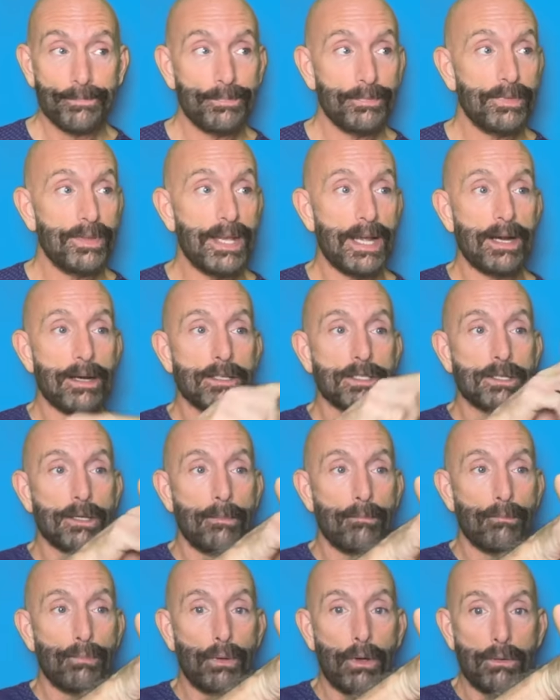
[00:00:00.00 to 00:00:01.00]
There's
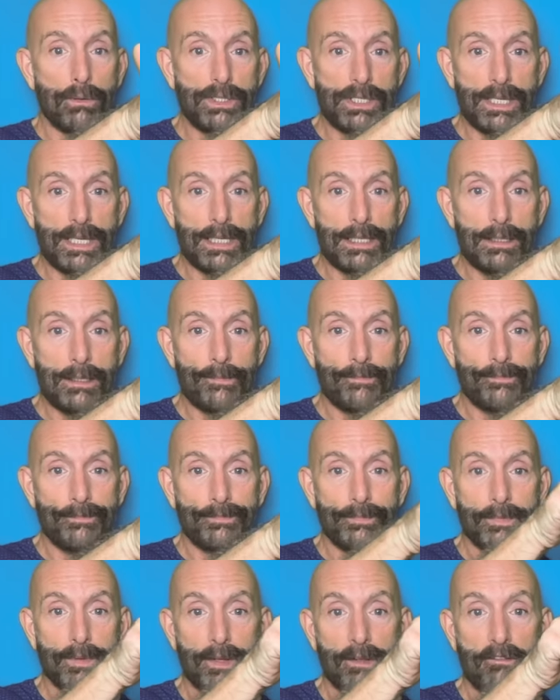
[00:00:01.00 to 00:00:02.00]
protein,
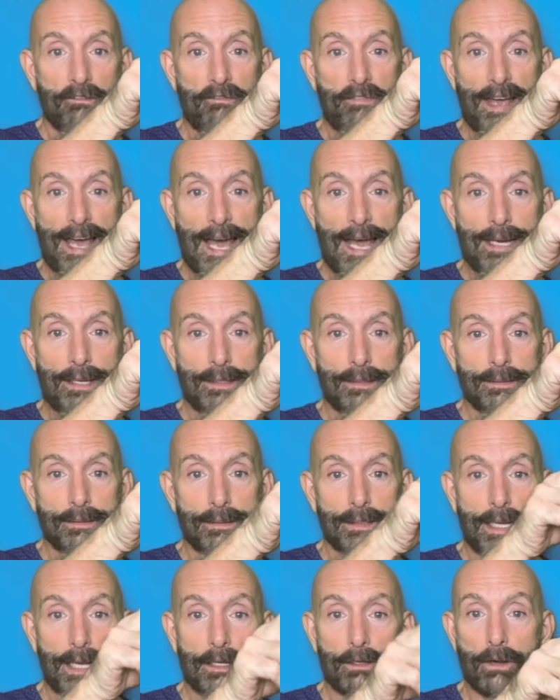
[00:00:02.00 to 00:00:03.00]
fat,
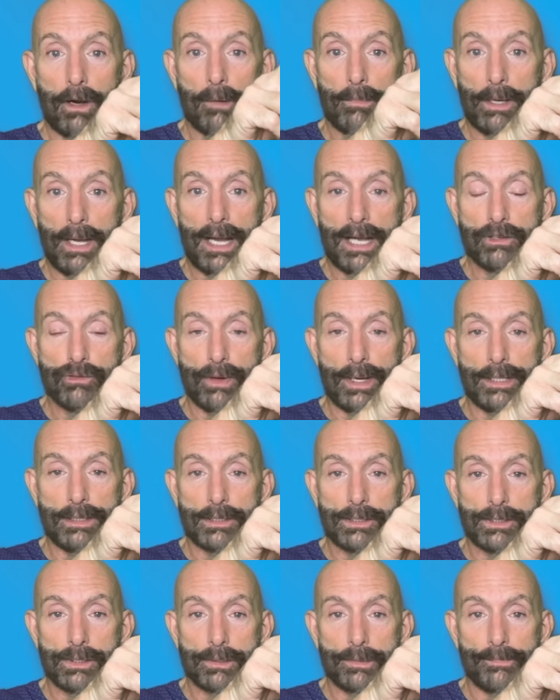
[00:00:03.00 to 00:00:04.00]
and
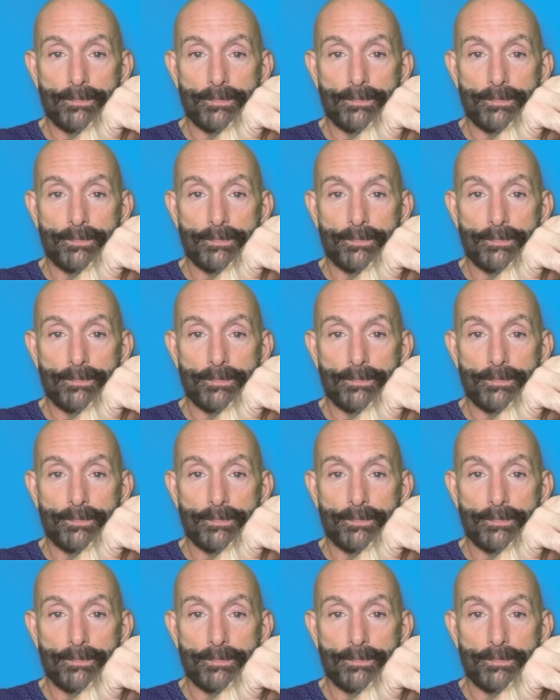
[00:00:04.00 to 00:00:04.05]
carbohydrates.